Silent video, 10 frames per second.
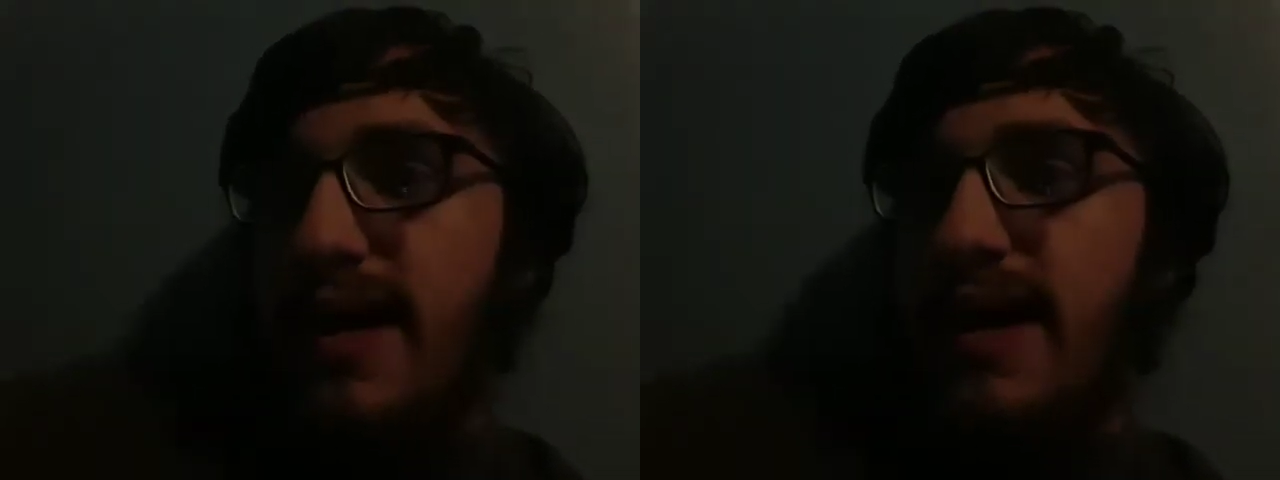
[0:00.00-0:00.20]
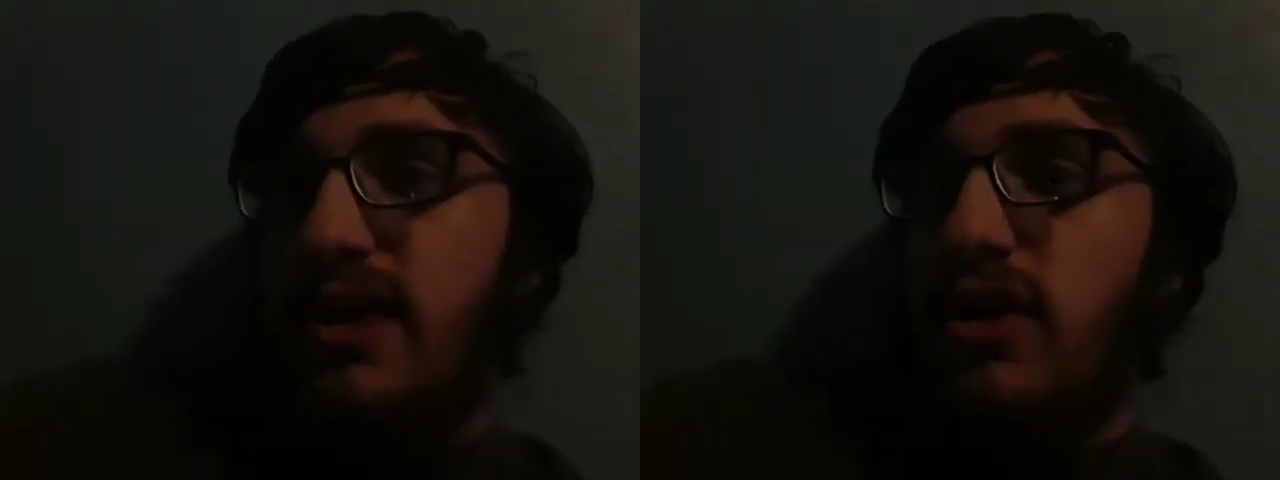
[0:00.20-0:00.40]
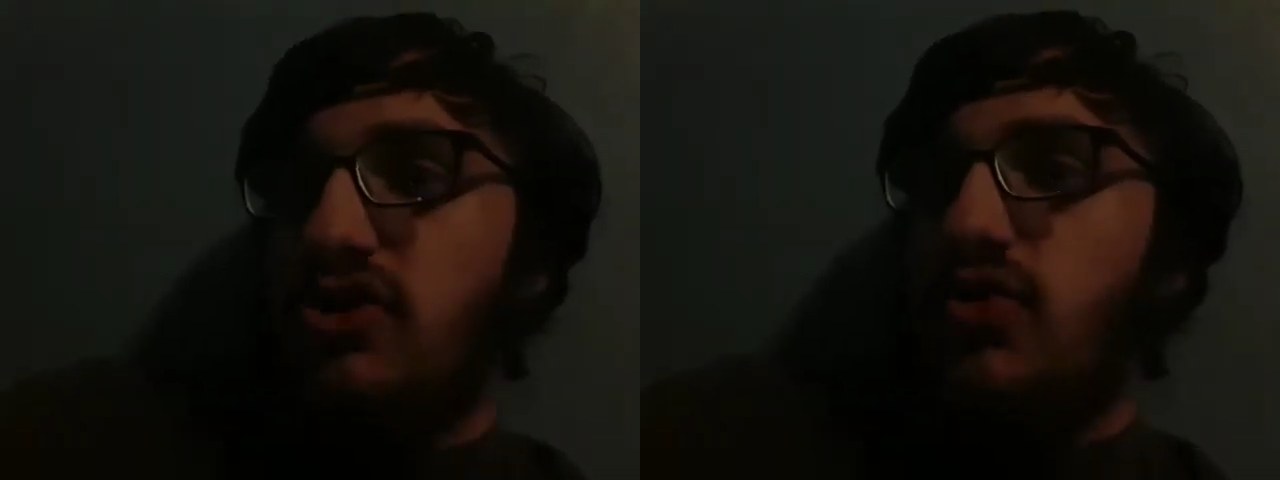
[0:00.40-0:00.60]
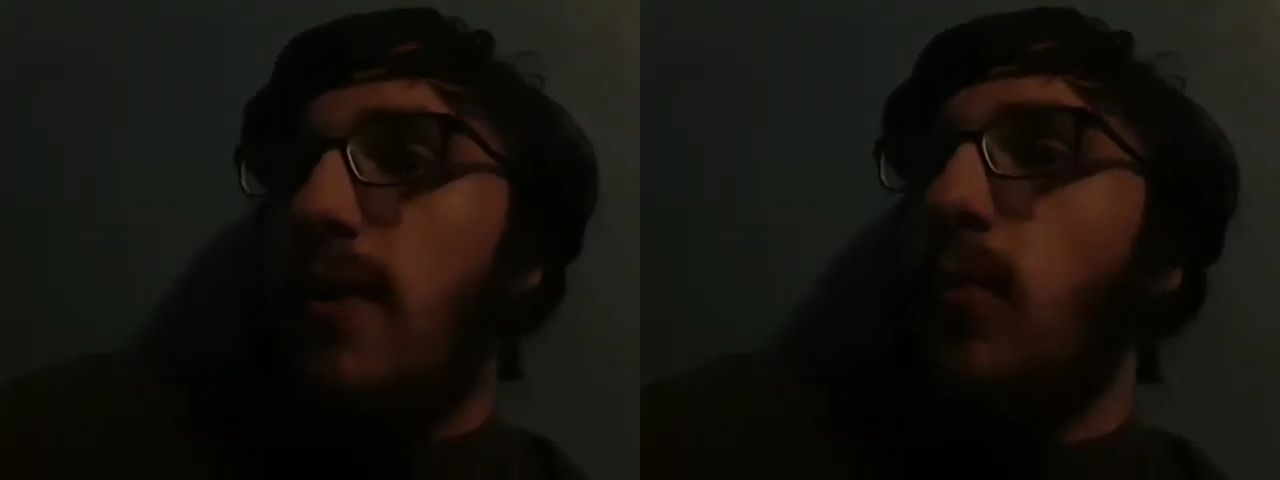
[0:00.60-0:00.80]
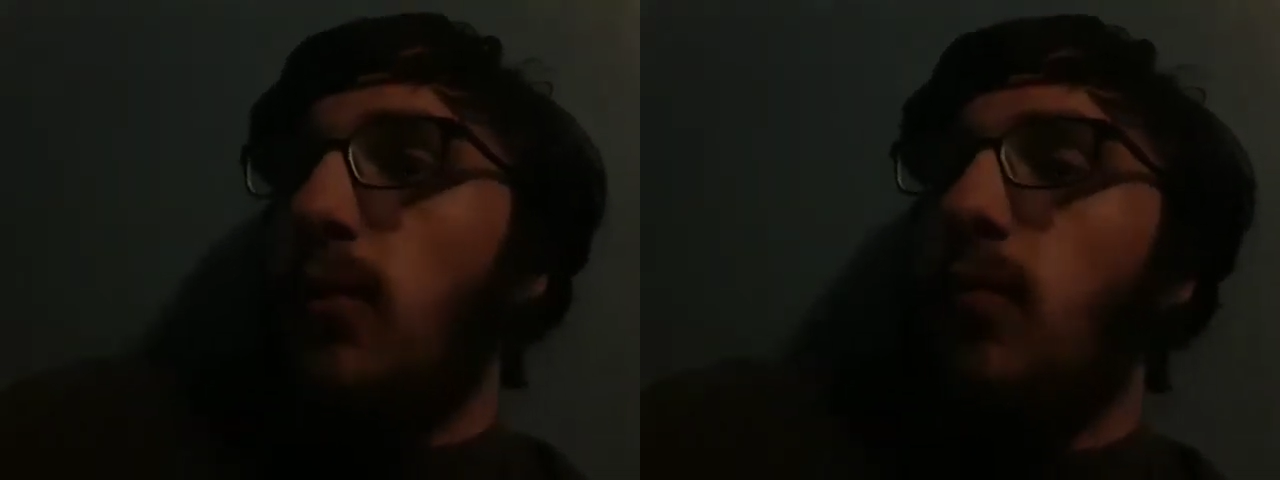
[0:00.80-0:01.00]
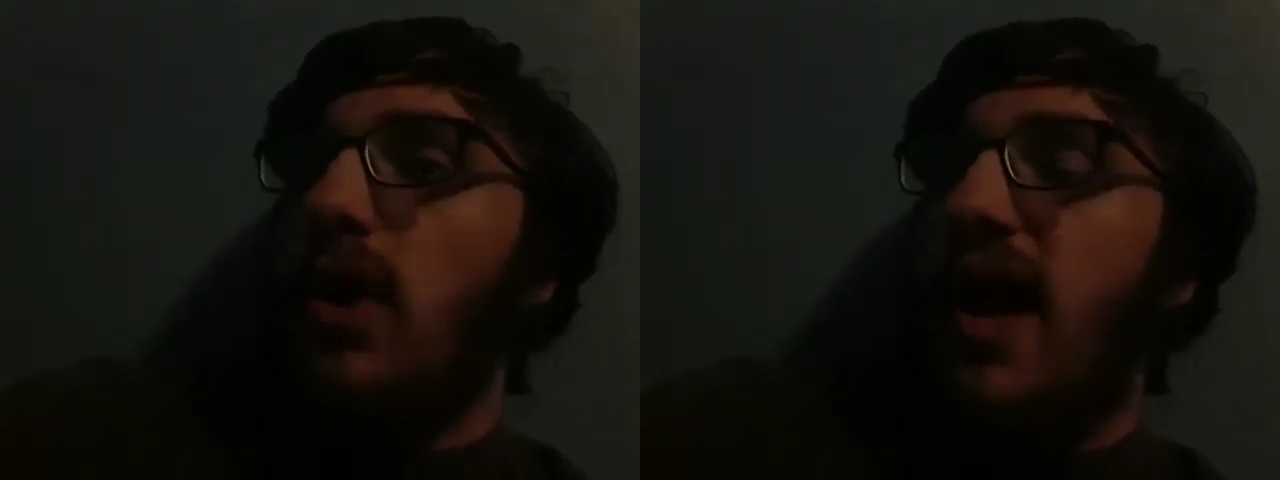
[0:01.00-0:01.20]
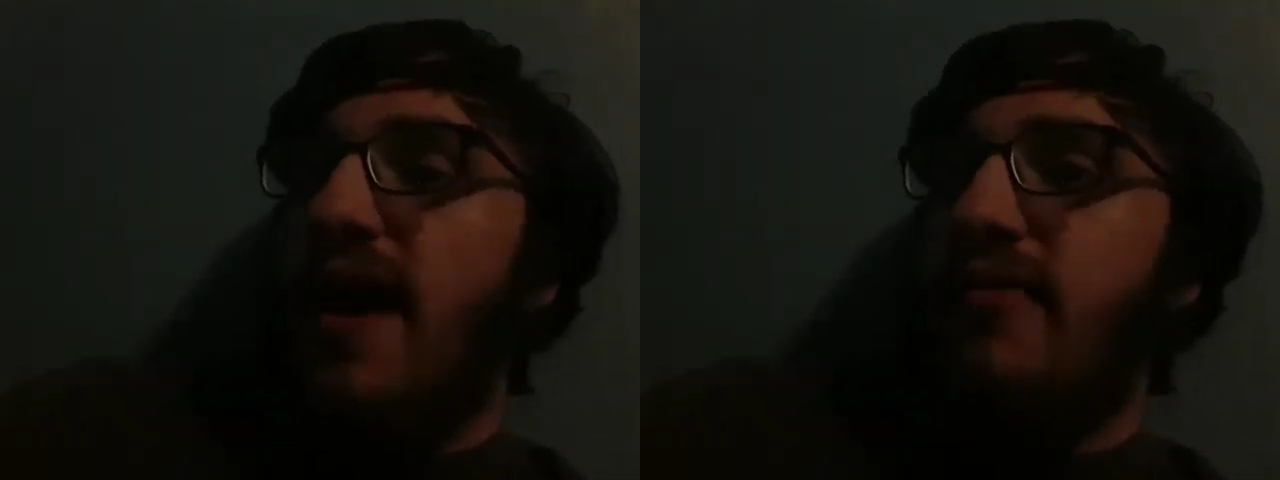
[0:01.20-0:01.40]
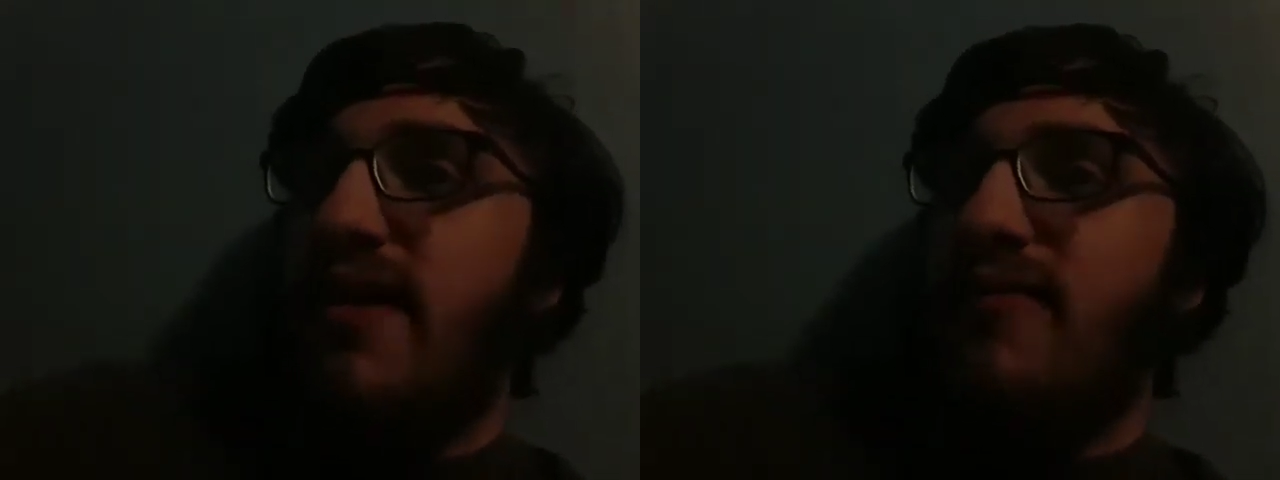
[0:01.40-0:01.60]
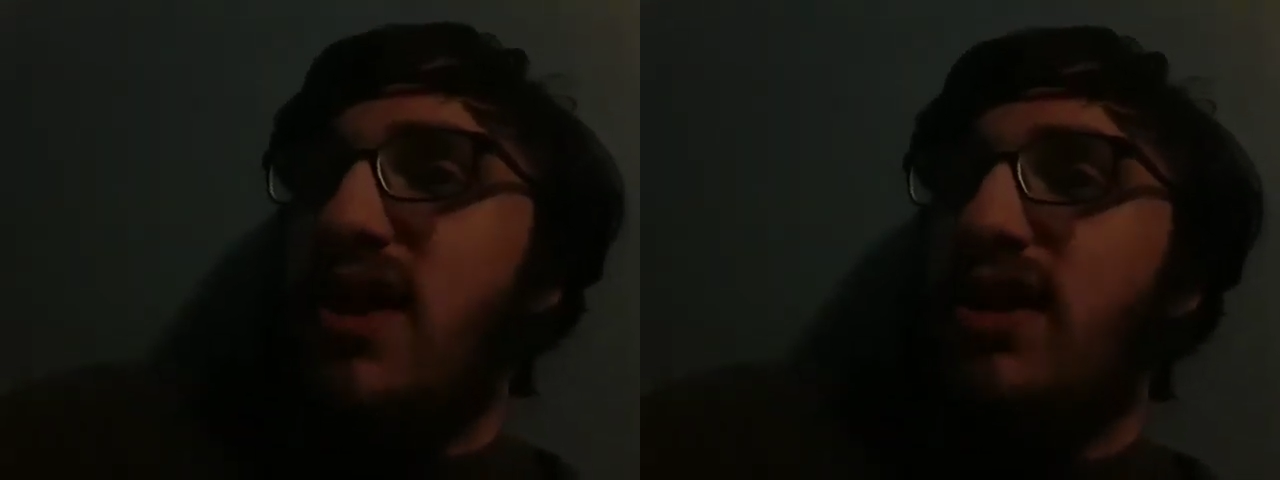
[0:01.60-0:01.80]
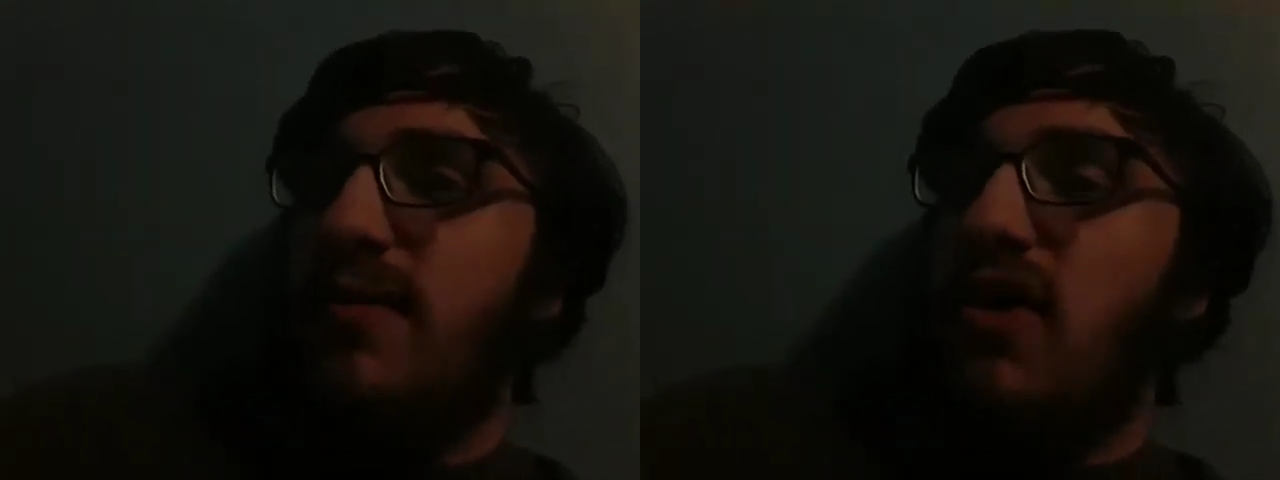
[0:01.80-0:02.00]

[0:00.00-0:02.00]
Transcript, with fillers: And also, I wouldn't want to have that friend come